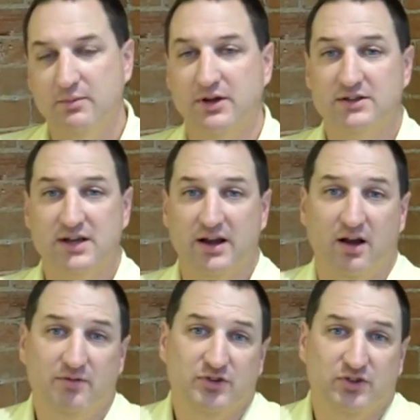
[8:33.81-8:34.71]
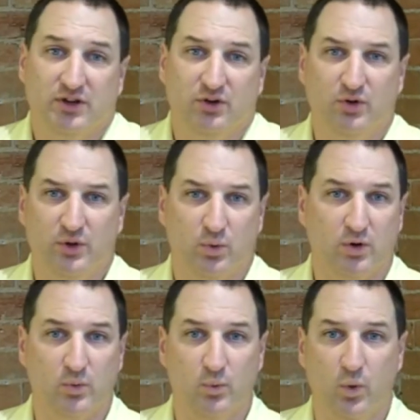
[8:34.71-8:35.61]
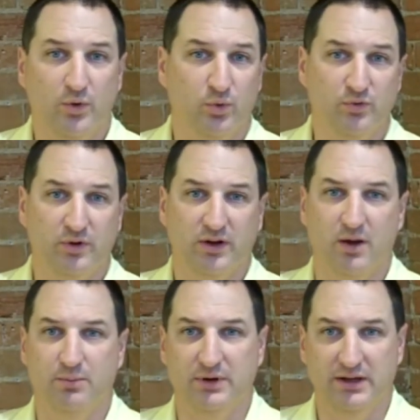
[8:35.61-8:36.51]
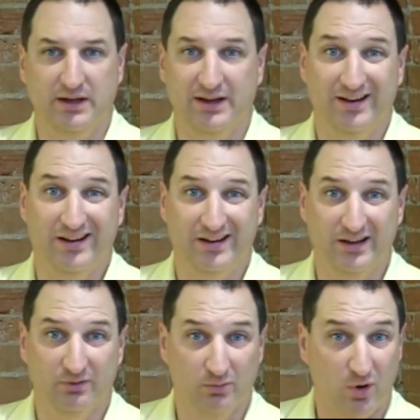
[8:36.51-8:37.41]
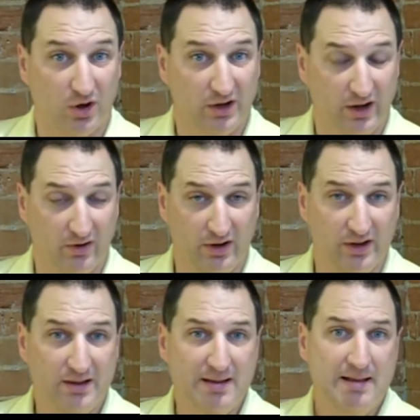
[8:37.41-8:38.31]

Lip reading: Because I obviously can only work with one roofing company in any given market area.